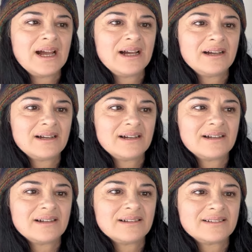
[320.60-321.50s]

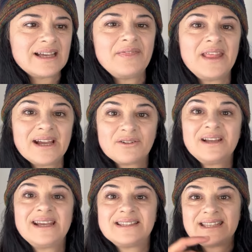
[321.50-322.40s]
Uh, and that
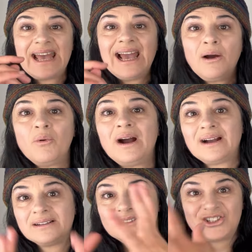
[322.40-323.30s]
creates
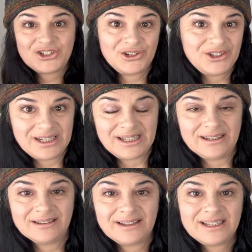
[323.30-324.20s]
our journey
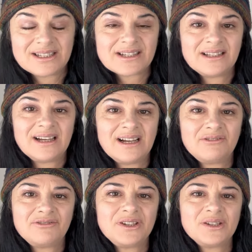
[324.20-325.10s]
into life,
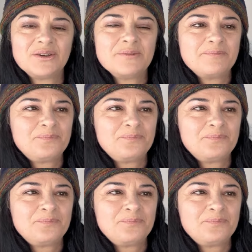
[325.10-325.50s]
you know.